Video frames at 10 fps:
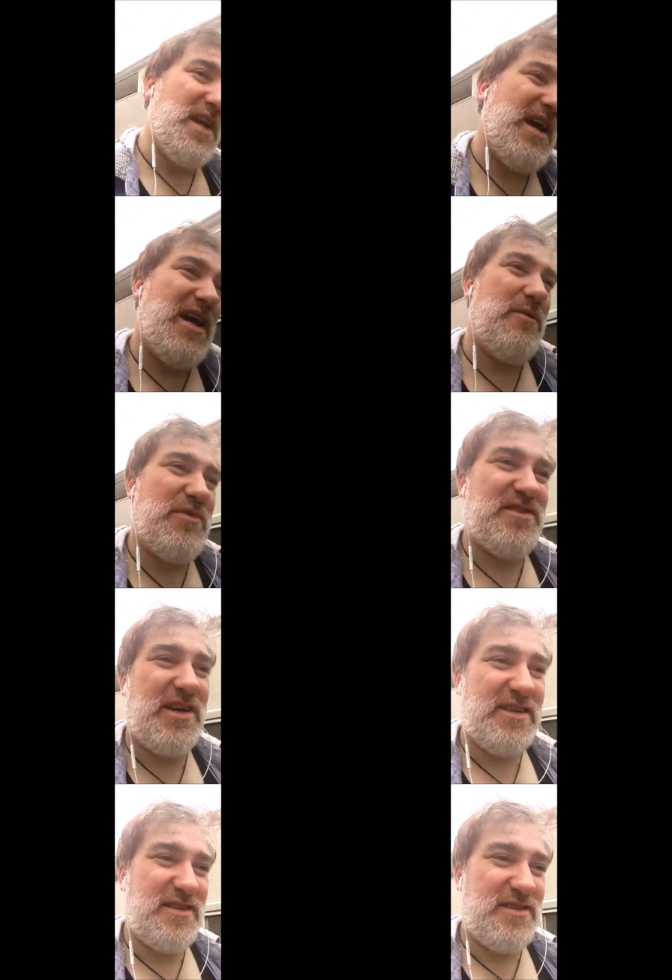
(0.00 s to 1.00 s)
And
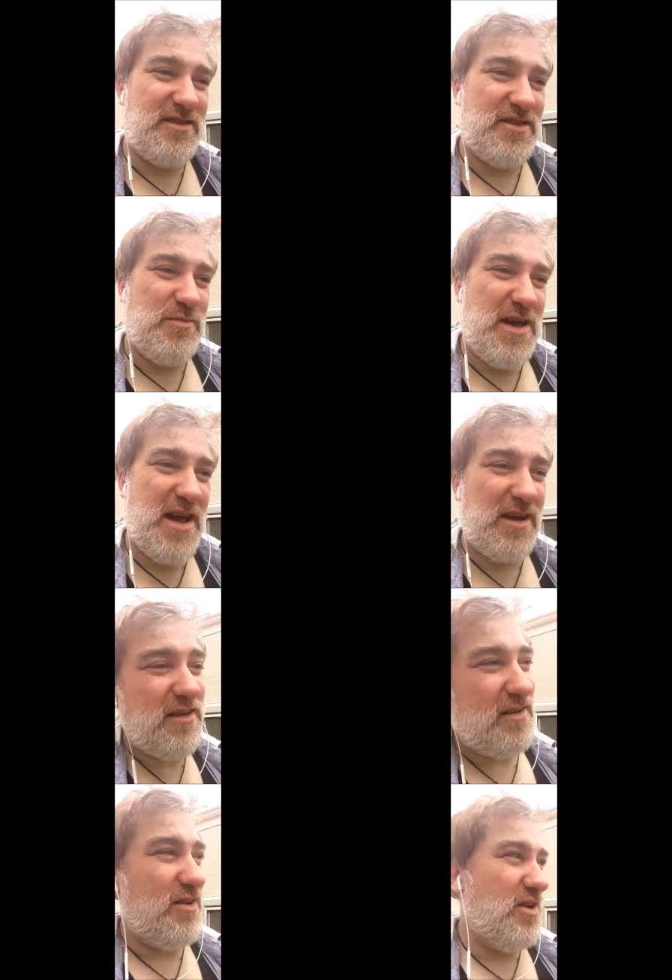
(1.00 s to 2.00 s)
besides, this is Japan,
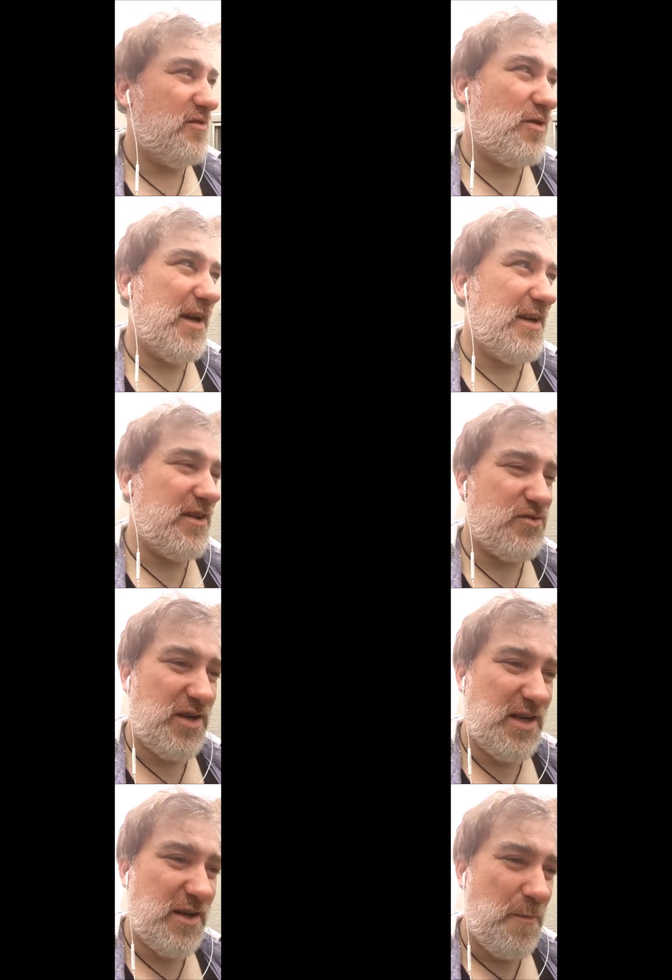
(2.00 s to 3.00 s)
earthquake
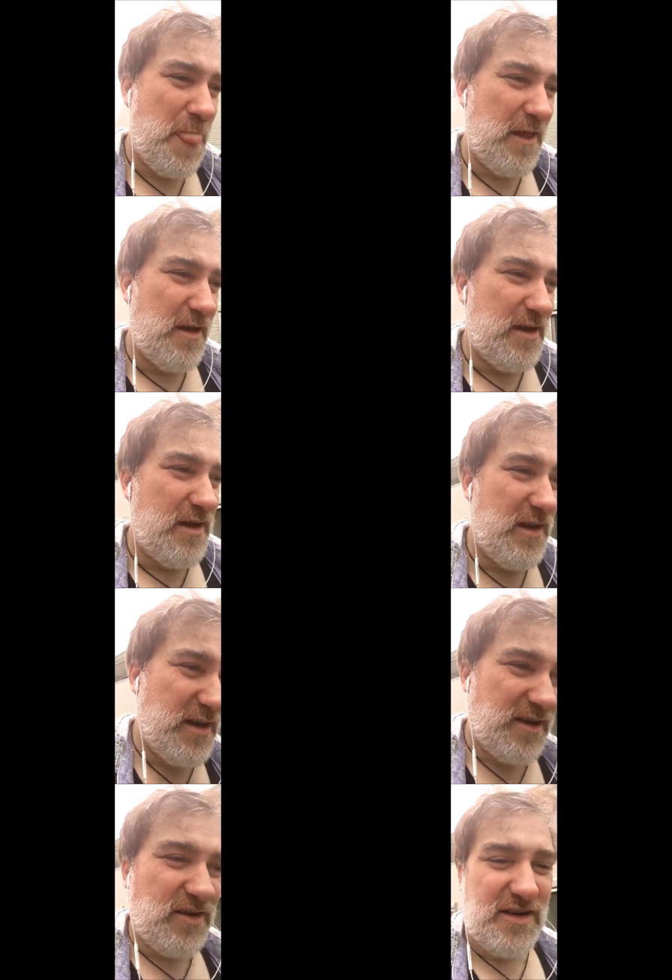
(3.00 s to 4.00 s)
country.
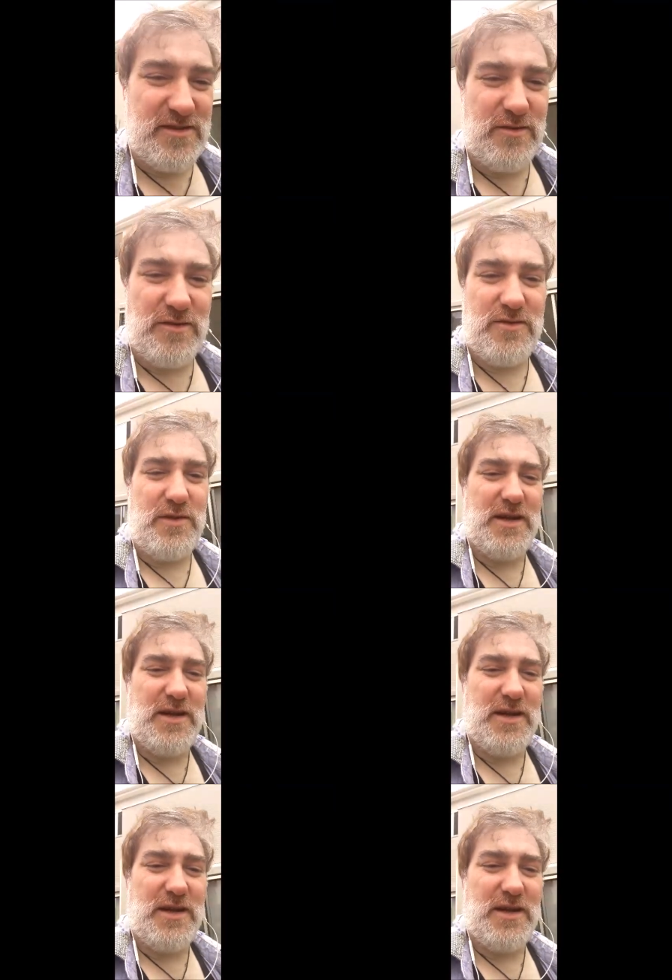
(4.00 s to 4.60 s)
Get a nice little